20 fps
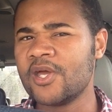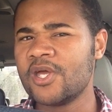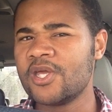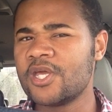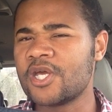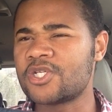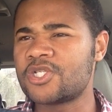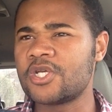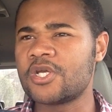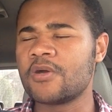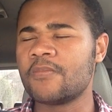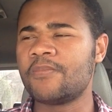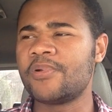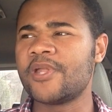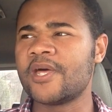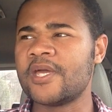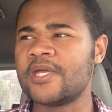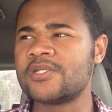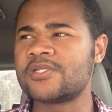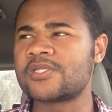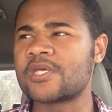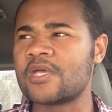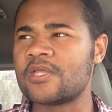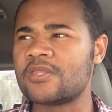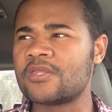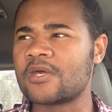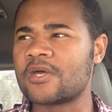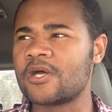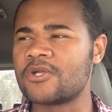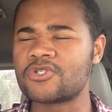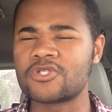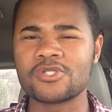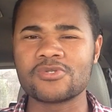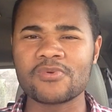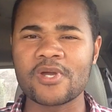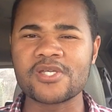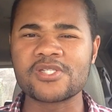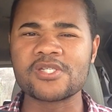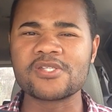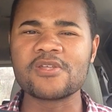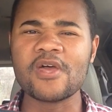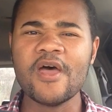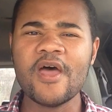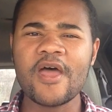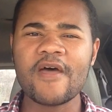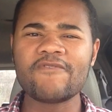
Yet she complains that the country's racist.